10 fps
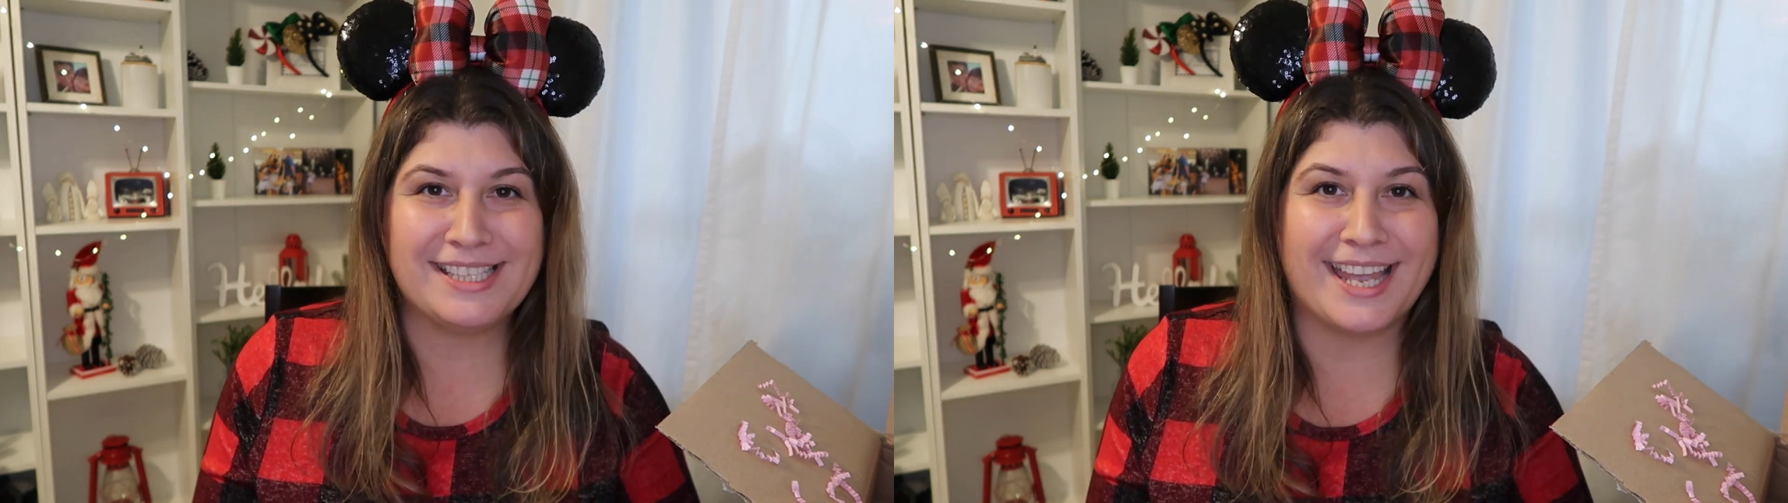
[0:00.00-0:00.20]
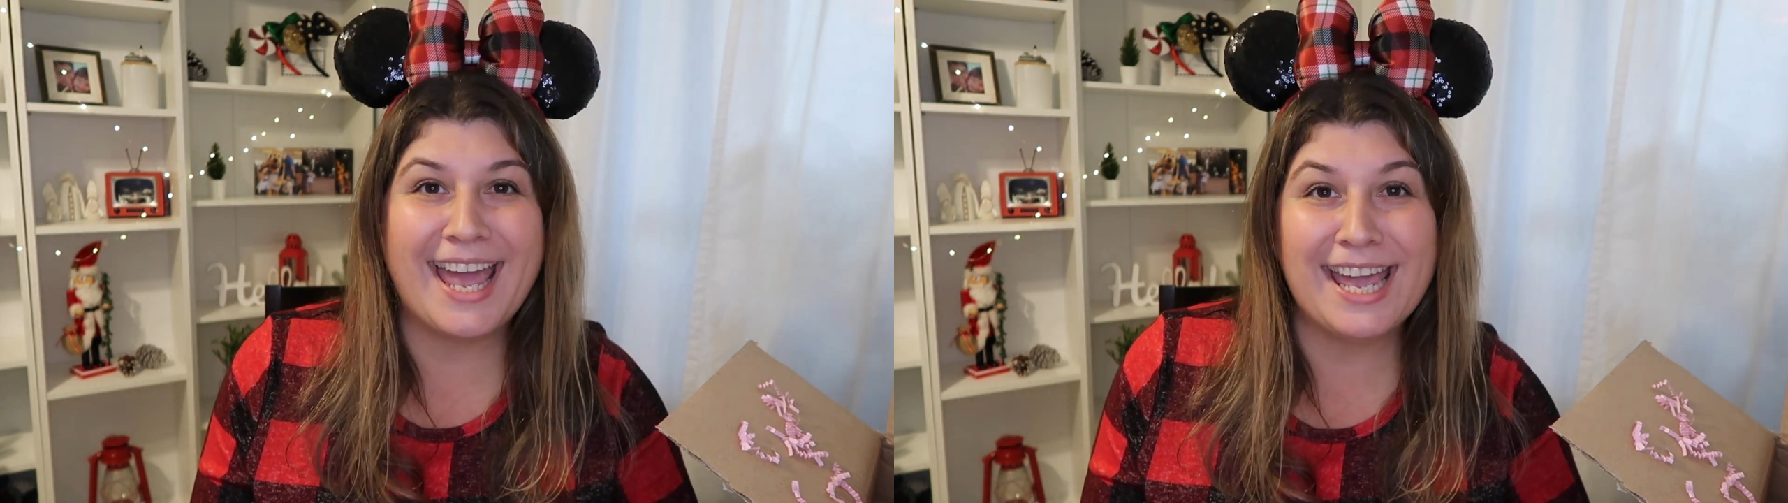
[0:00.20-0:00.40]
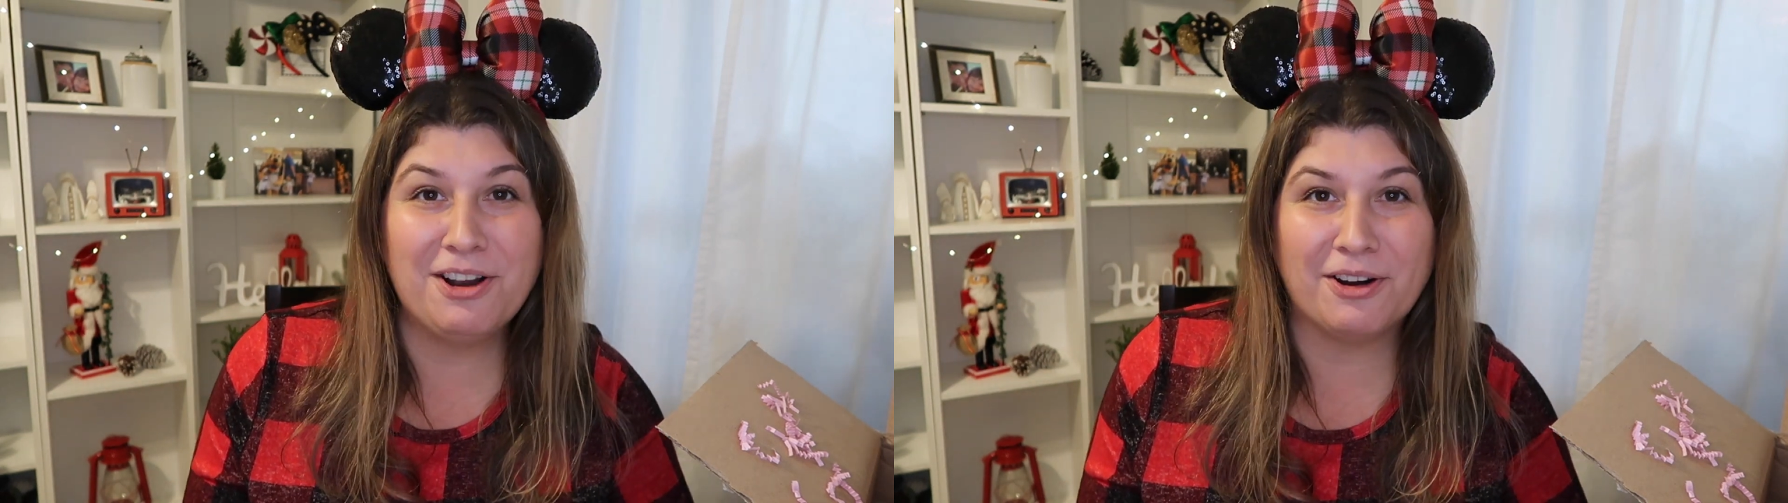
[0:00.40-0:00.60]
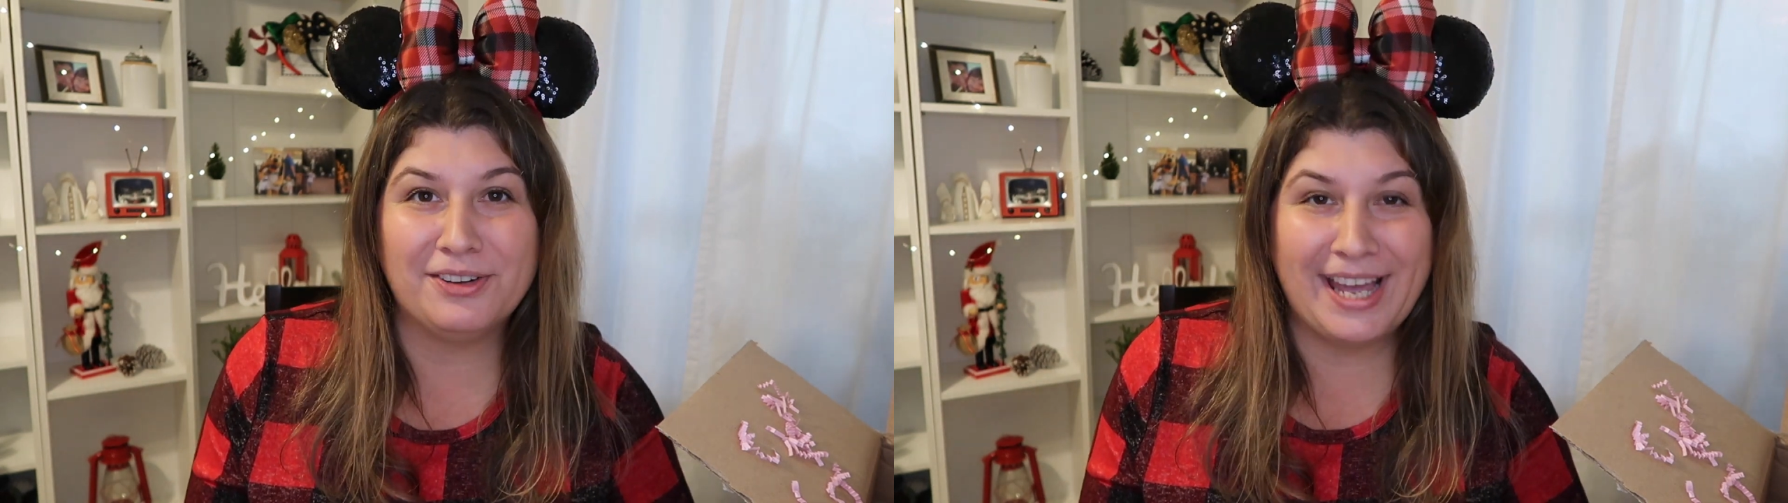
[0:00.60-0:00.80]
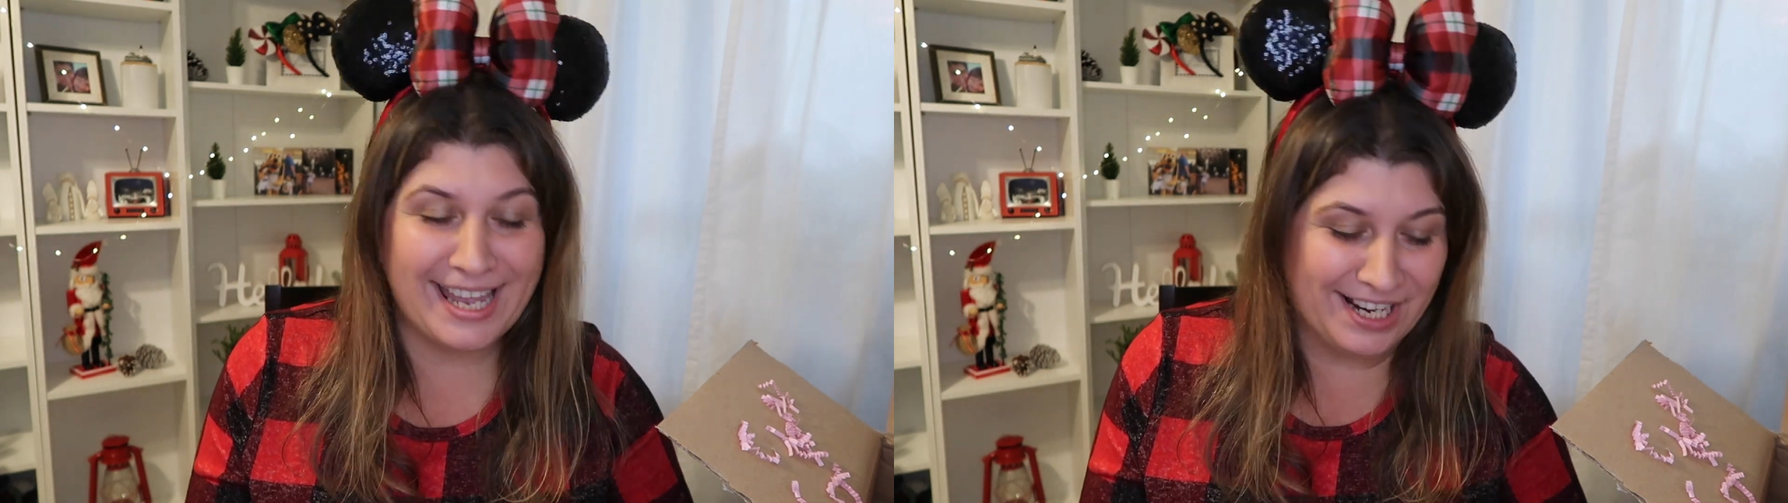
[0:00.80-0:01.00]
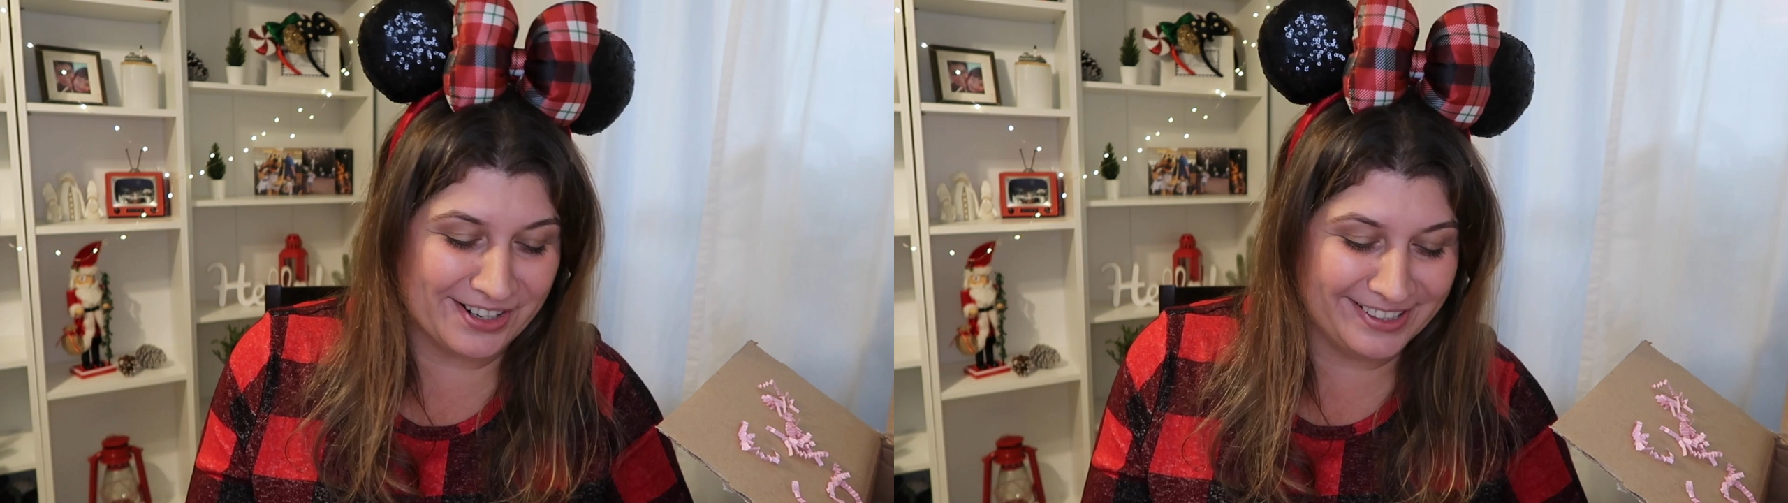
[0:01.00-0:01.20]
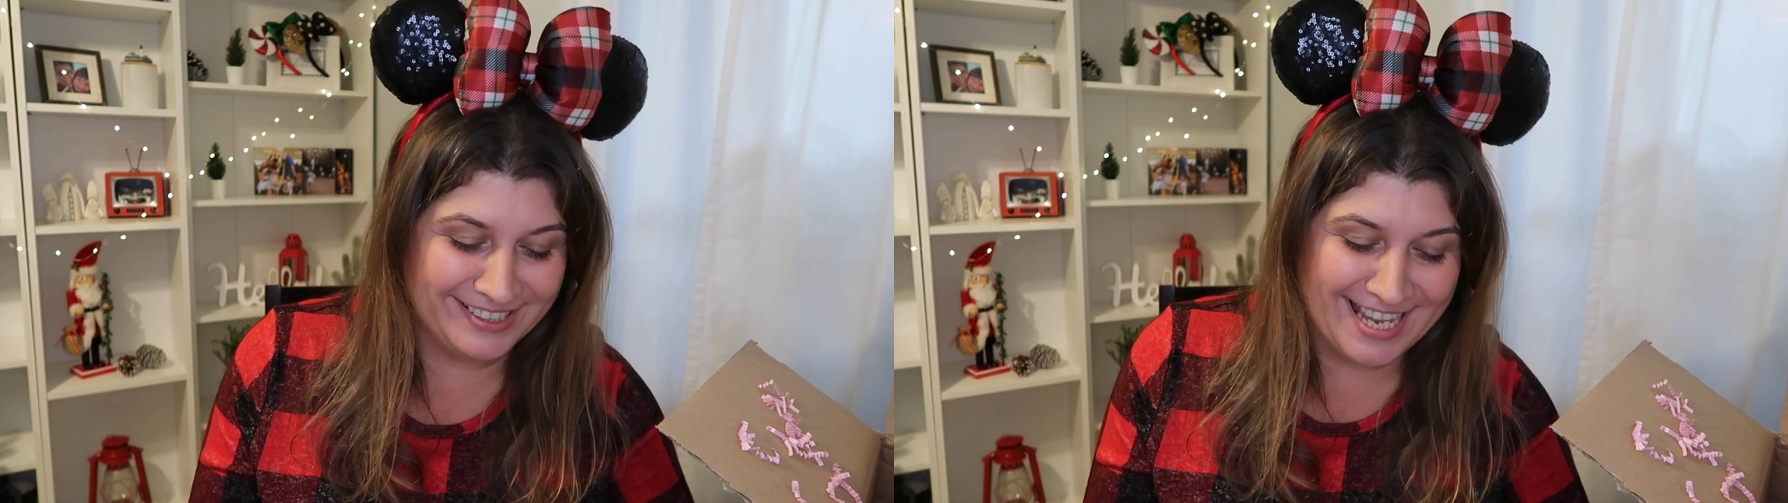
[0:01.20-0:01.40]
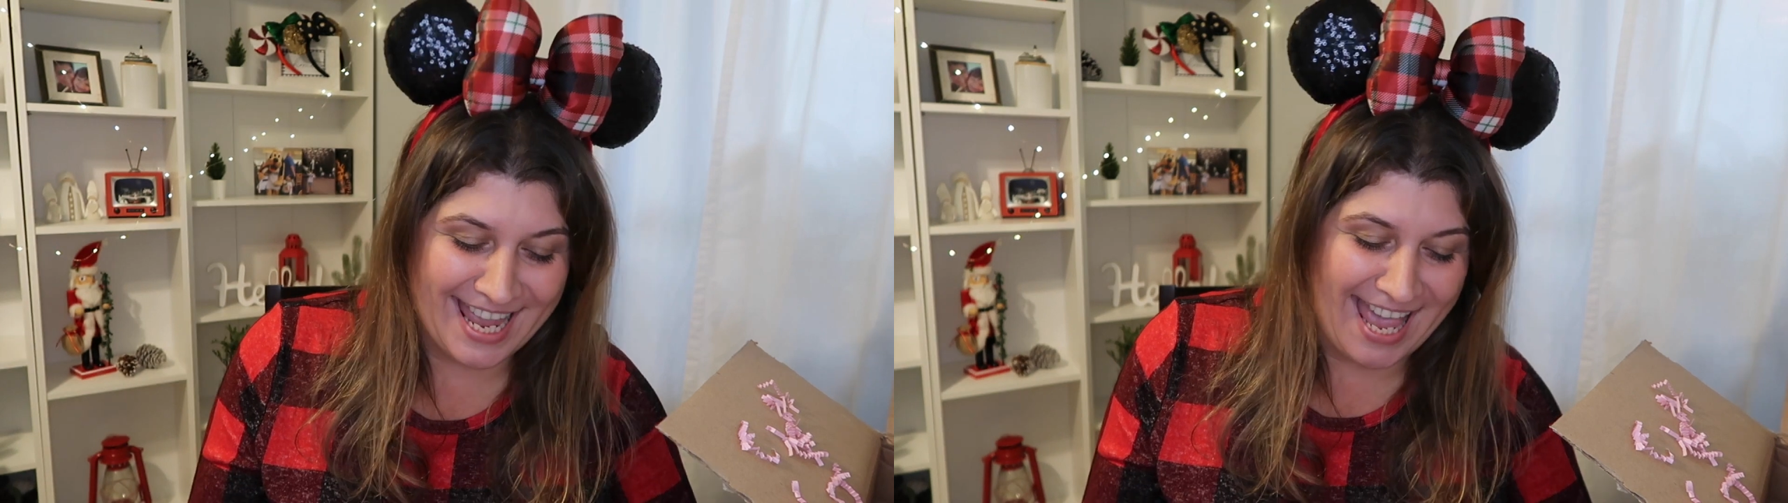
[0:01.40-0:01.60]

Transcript: say hey girl, hey girl.